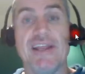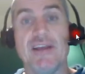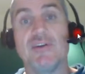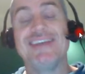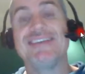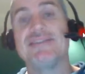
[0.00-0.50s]

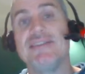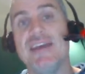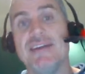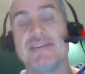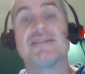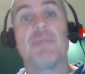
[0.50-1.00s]
on his
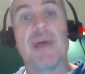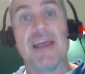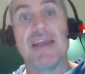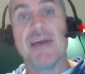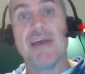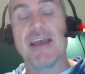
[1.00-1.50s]
debtors to pay
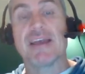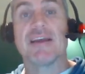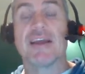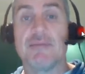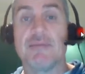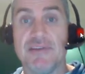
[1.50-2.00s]
him back. A
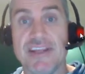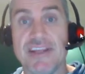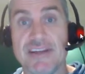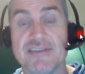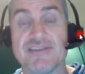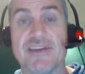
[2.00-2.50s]
couple of
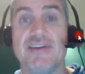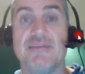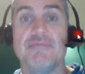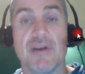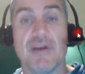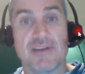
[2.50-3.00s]
debtors owed
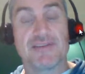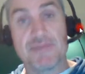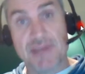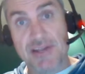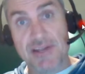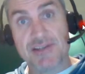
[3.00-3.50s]
him a
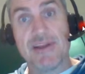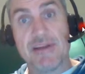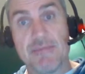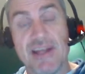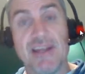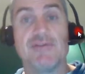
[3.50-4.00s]
substantial amount of
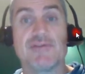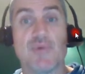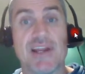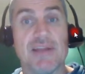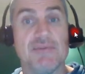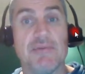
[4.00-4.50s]
money. He was
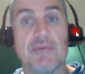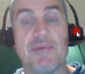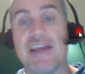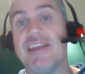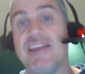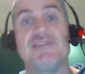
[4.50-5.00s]
waiting to be
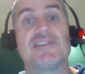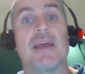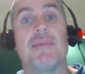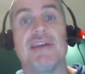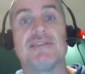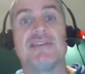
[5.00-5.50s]
paid, and they've just
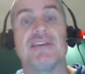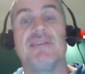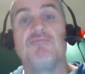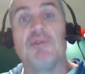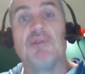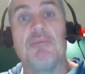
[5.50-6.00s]
come out and said,
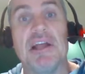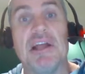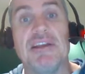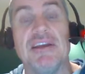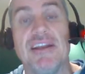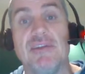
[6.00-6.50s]
we're not paying
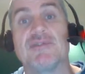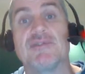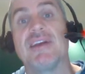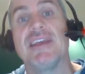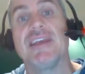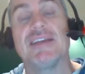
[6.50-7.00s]
you. And it looks
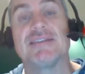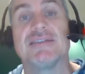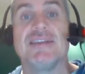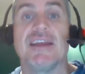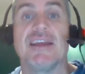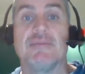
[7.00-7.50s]
like he has to
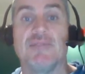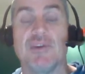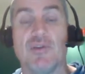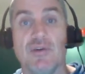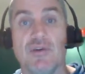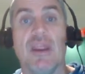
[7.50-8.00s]
take him to
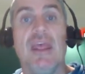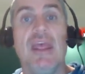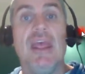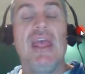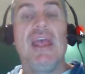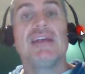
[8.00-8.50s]
court.
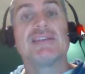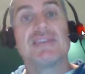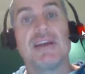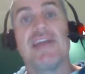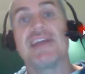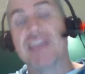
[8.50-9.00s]

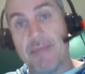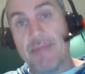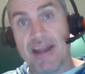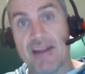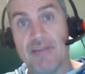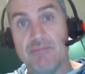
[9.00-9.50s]
So that's come
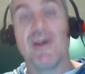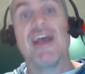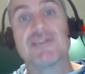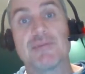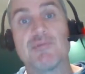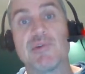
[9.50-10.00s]
out of the blue. How
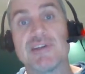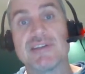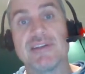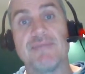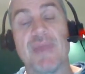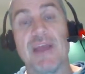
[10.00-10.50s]

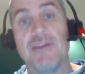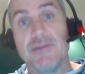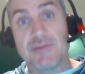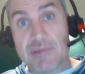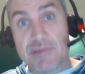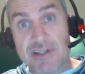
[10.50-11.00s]
surprising. Are you
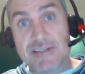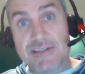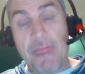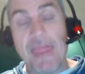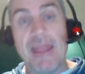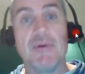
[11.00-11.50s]
surprised?
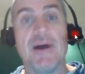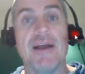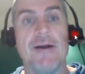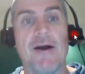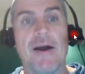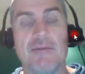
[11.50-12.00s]
Anyway,
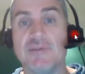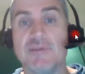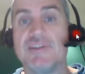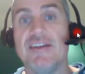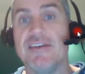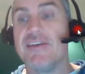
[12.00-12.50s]
I will
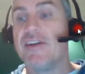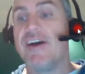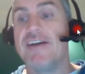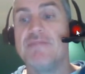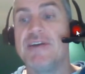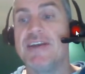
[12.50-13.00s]
tell you that I
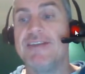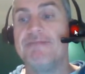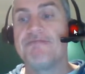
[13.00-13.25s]
have been